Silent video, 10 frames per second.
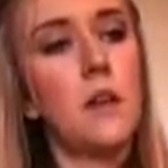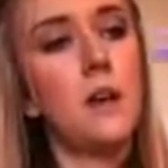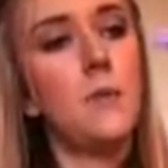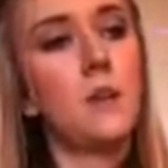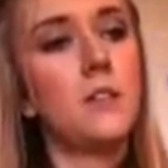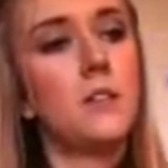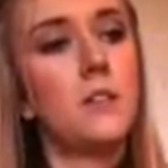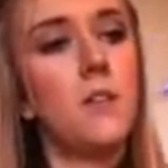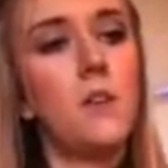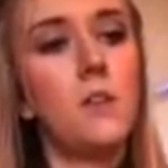And I want it to
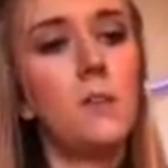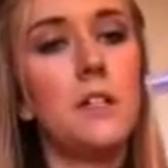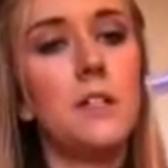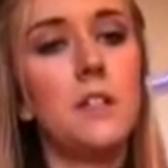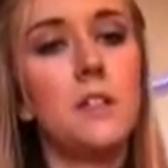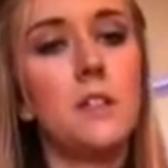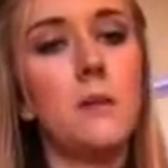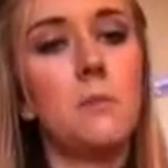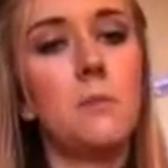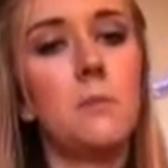go all the way to the
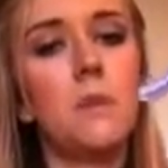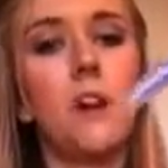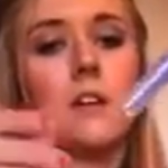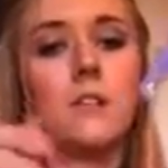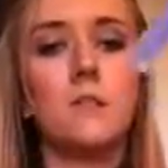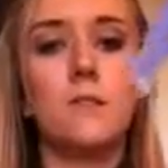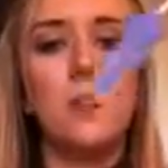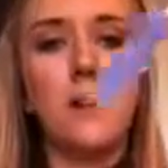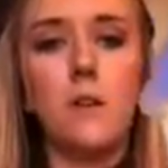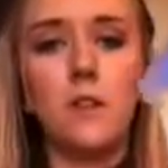tip. There. So
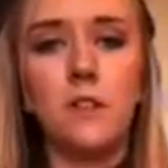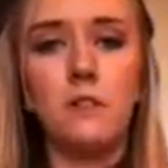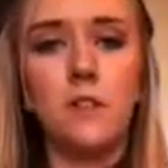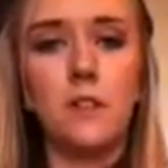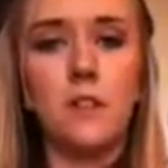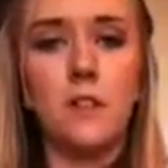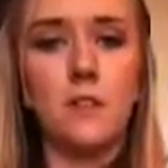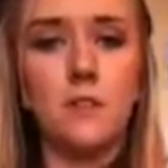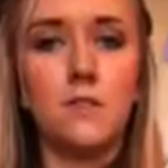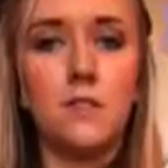now, I don't know if you can see
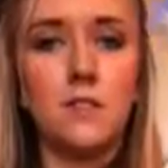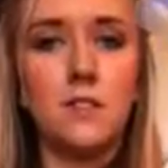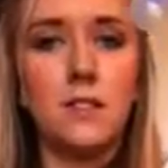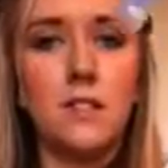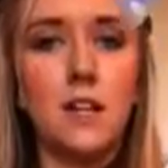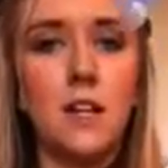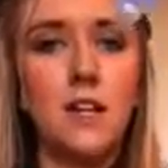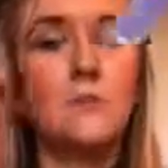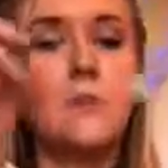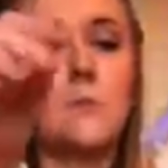that, there's just a
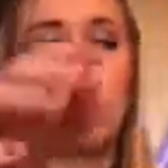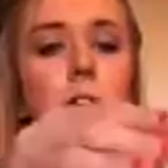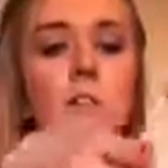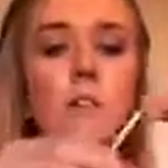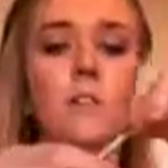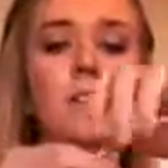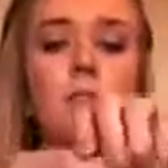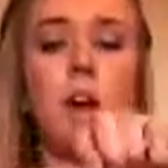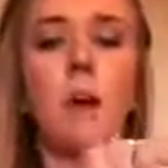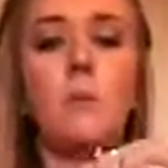tiny bit amount in that little
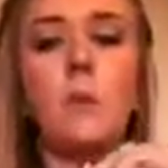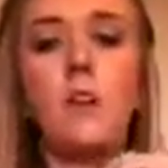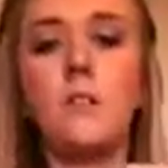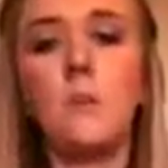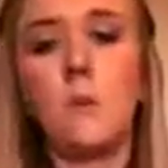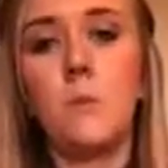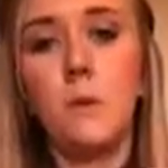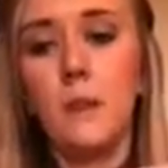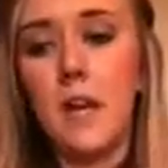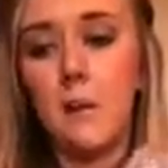cap. So I'm going to
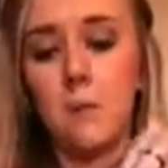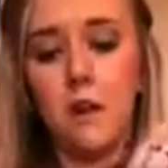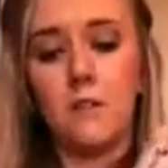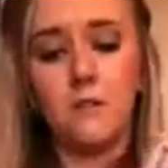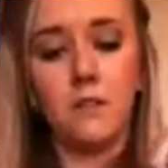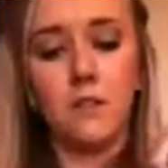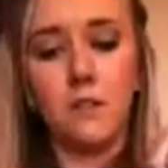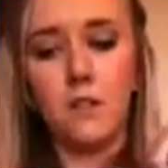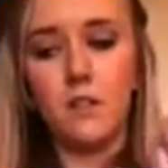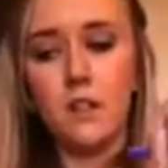pull the cap off.
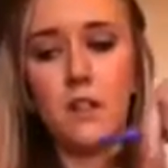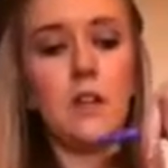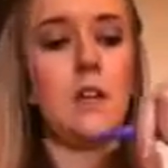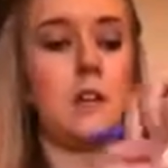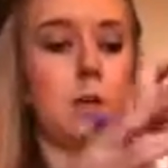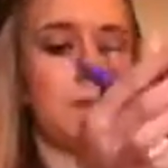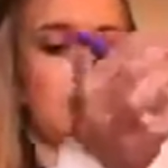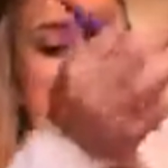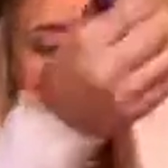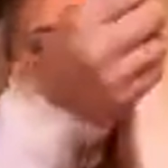I'm going
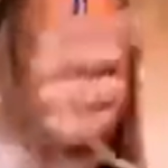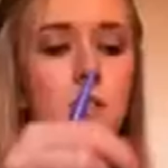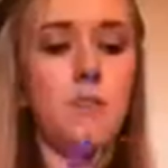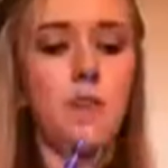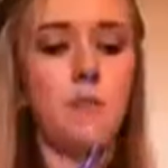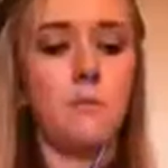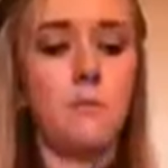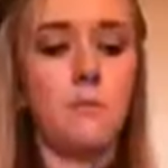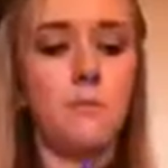to undo the tape.